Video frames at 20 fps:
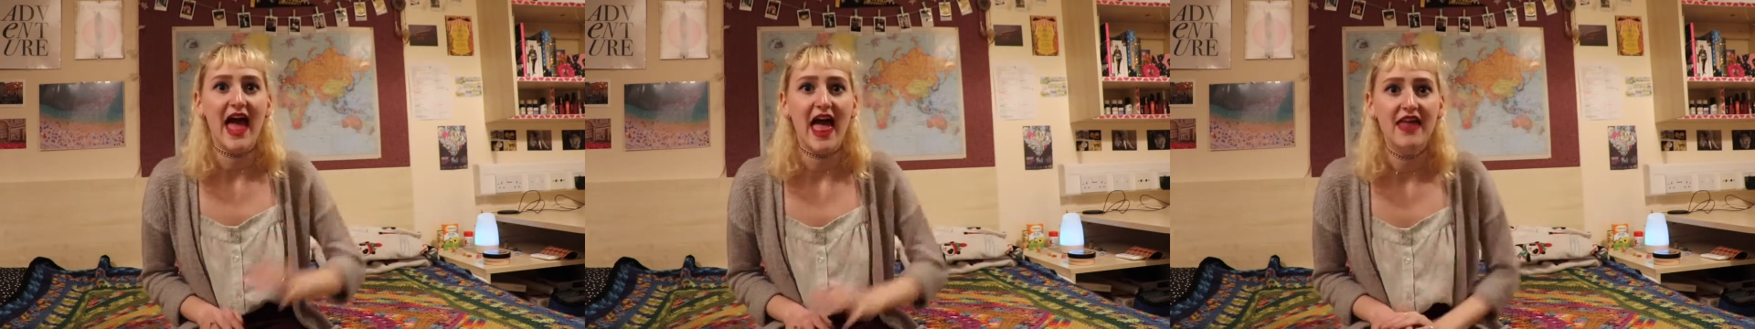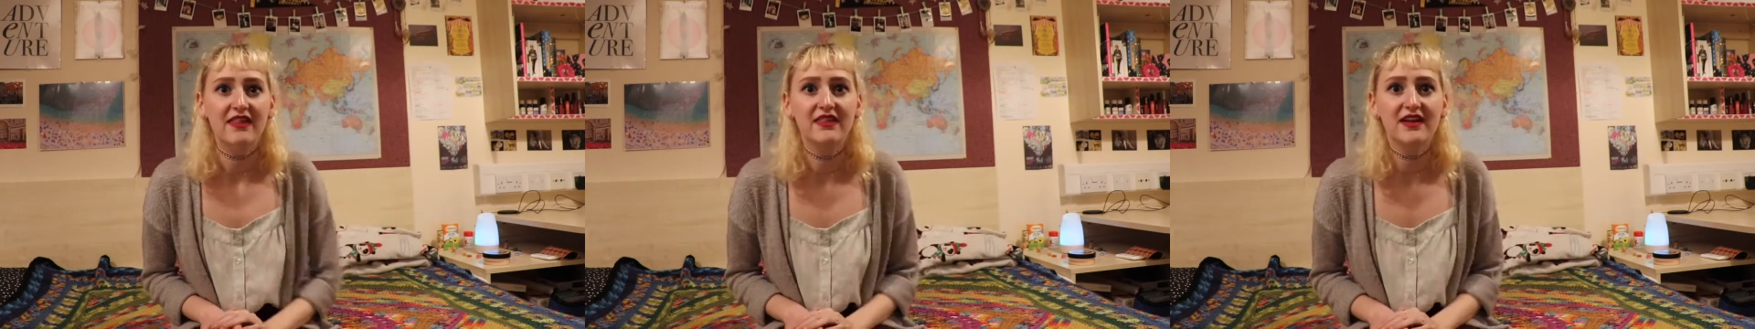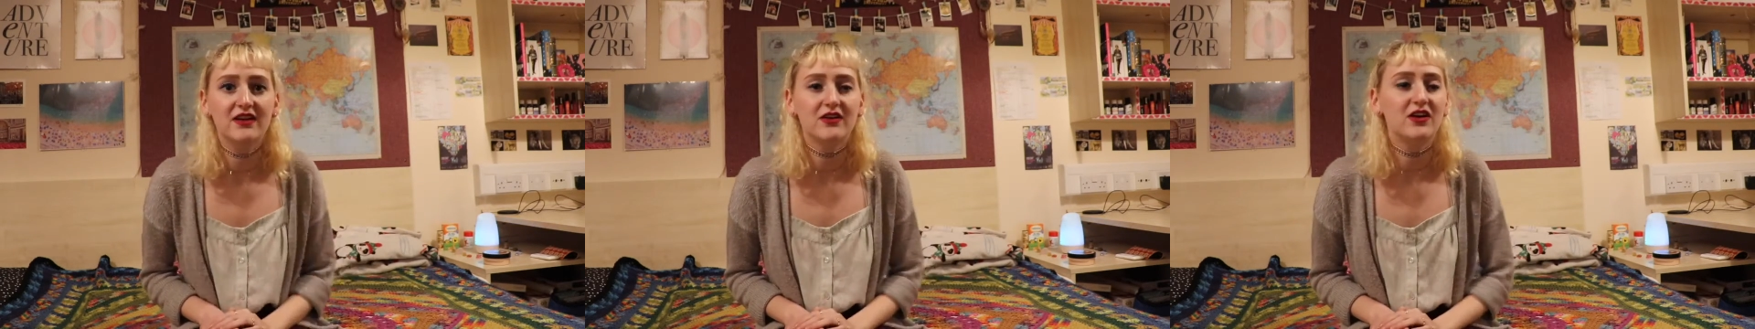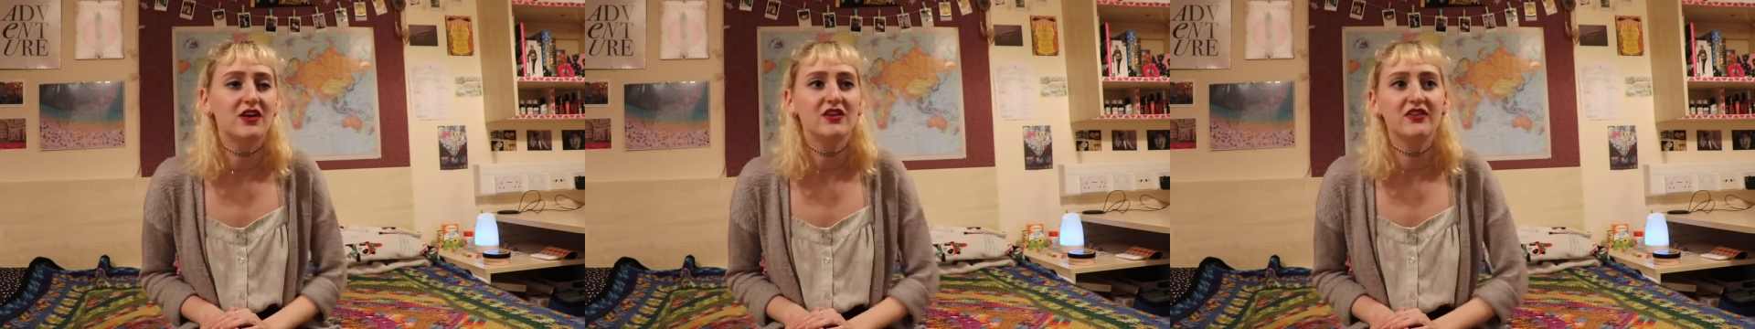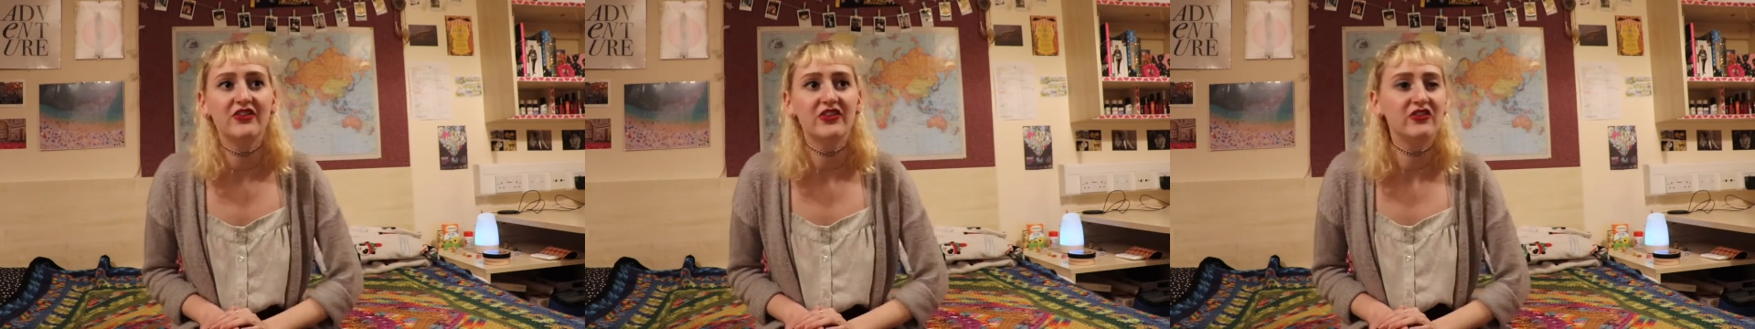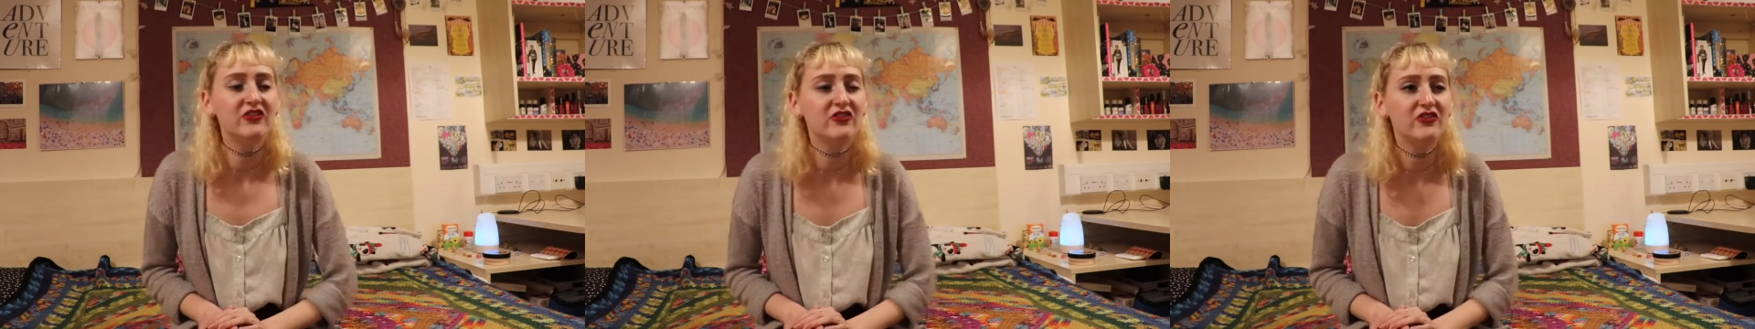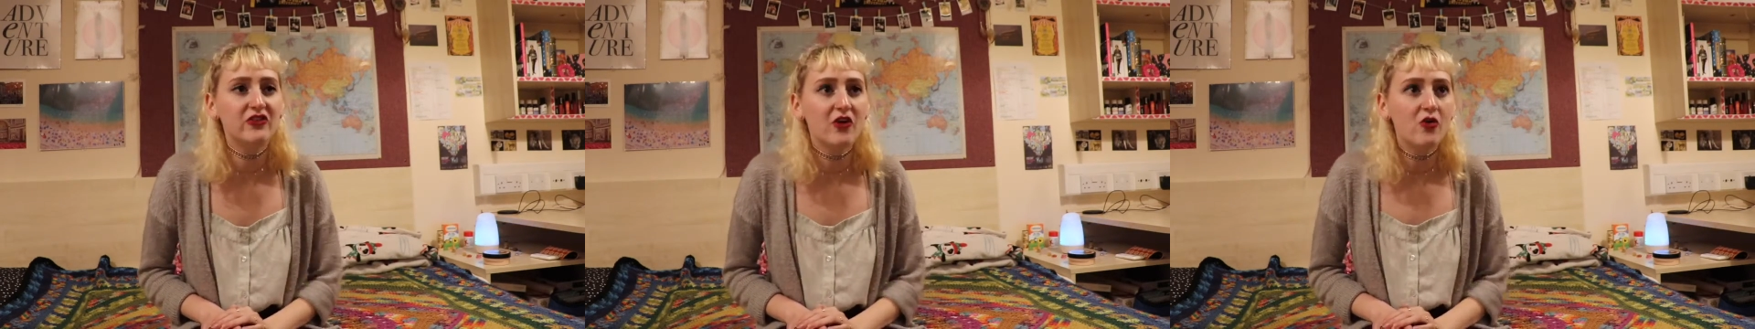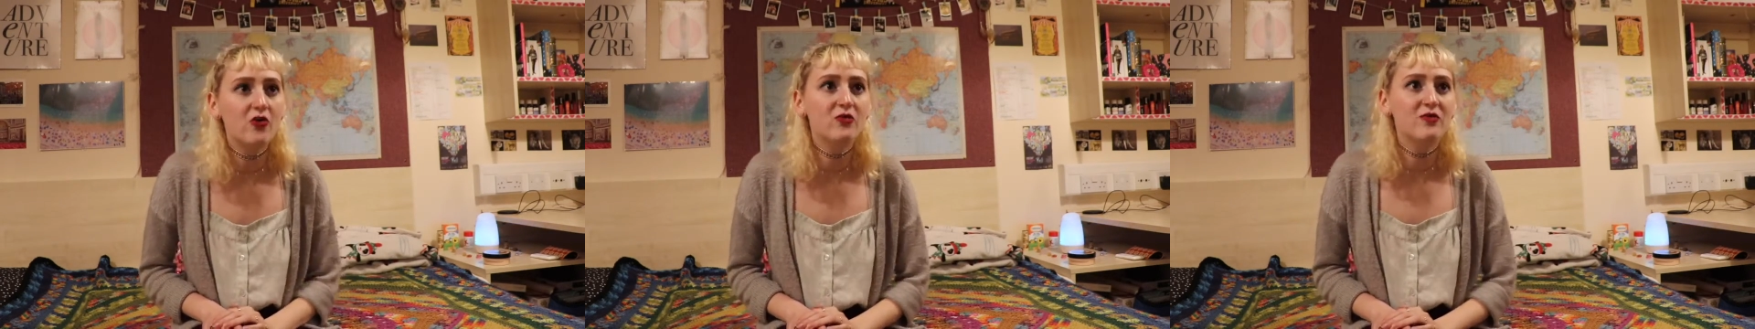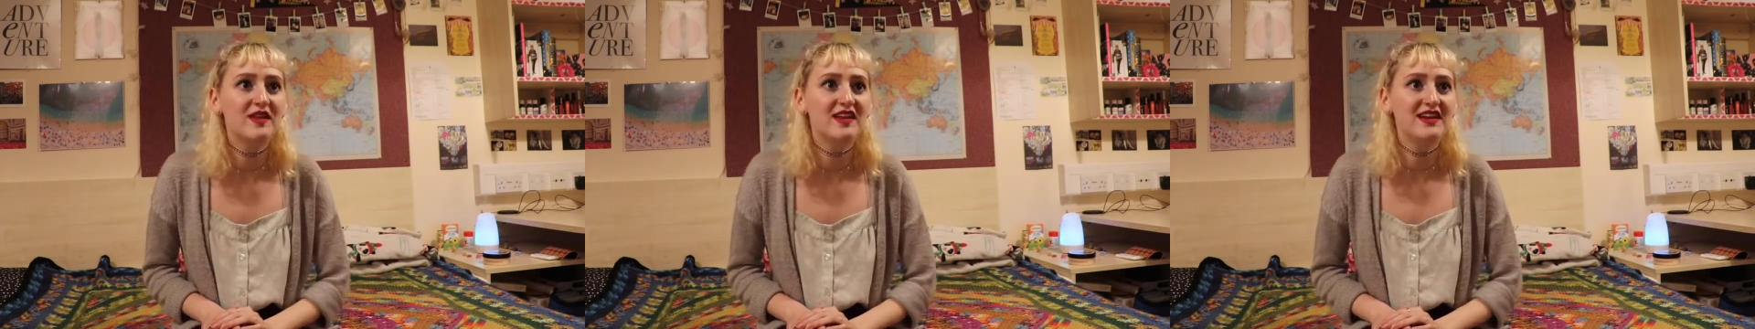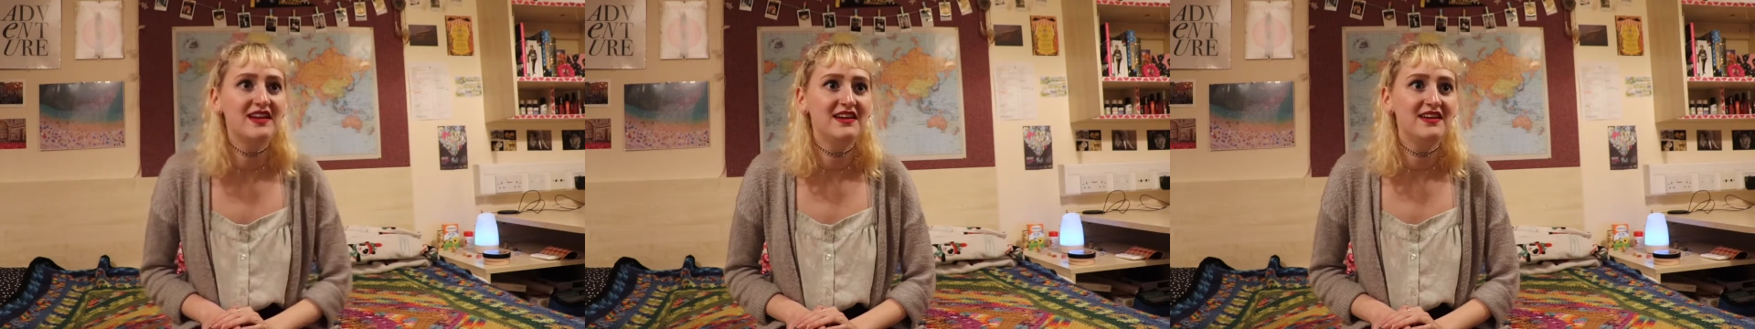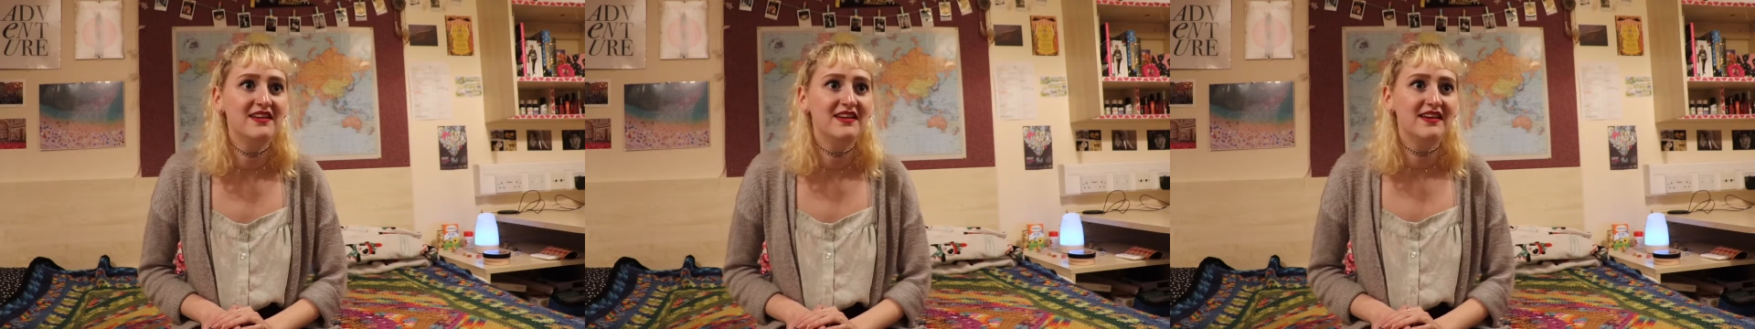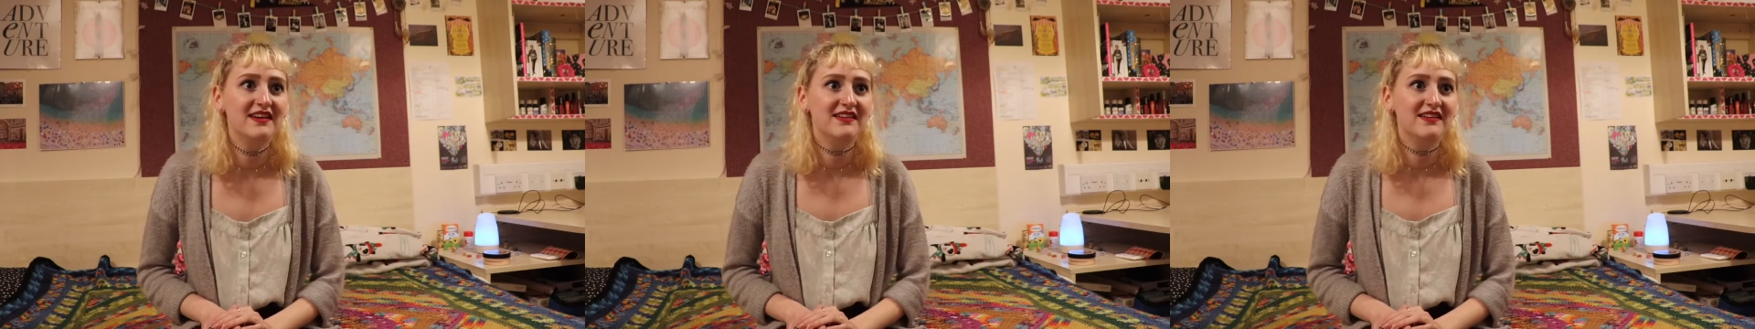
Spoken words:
And there are just so many